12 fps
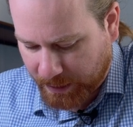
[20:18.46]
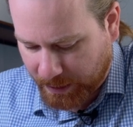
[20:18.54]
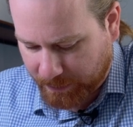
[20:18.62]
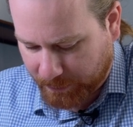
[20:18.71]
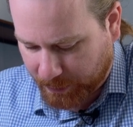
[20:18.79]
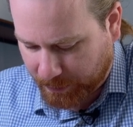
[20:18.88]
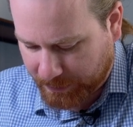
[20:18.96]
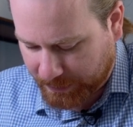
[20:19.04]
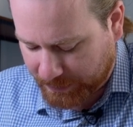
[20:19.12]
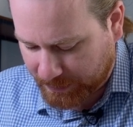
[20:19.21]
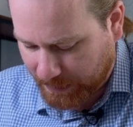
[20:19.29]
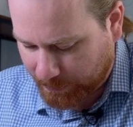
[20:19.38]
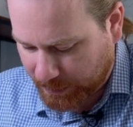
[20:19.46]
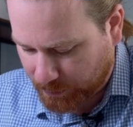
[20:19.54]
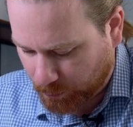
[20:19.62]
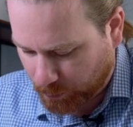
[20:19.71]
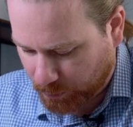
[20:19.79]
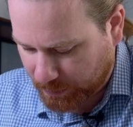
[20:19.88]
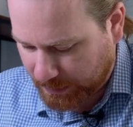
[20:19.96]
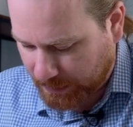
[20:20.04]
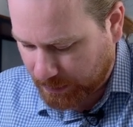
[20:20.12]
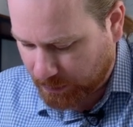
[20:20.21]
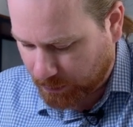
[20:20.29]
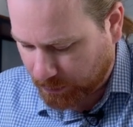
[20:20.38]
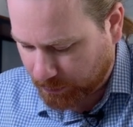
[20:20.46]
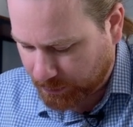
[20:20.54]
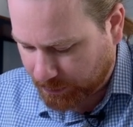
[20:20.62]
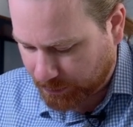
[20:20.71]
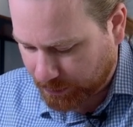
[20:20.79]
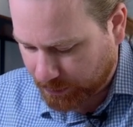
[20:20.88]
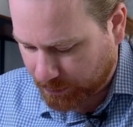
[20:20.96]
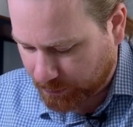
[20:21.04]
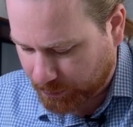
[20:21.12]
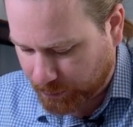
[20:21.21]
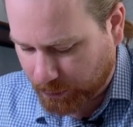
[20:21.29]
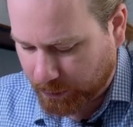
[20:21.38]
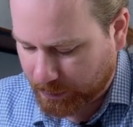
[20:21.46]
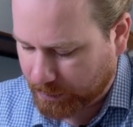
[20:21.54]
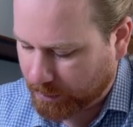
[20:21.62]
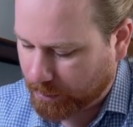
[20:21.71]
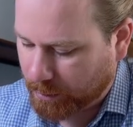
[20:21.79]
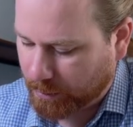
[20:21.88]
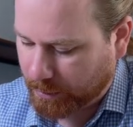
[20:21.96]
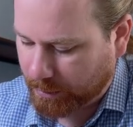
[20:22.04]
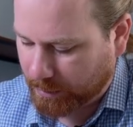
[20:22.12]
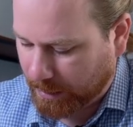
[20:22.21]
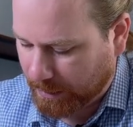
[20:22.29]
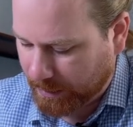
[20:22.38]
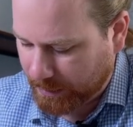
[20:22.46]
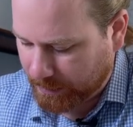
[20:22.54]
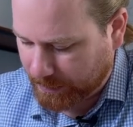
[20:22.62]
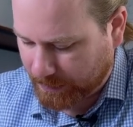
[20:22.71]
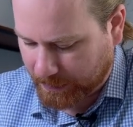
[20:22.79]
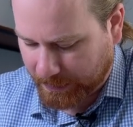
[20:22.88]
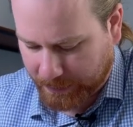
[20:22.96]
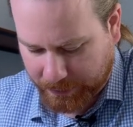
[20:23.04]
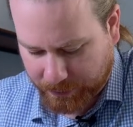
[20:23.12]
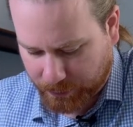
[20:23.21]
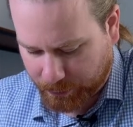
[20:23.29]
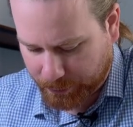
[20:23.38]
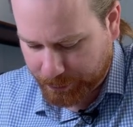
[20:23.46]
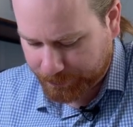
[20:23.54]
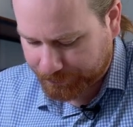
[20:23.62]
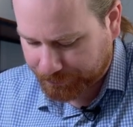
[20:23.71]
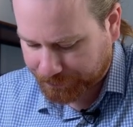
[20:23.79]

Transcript: If the coating is damaged, water and oxygen do not corrode the iron. That is true.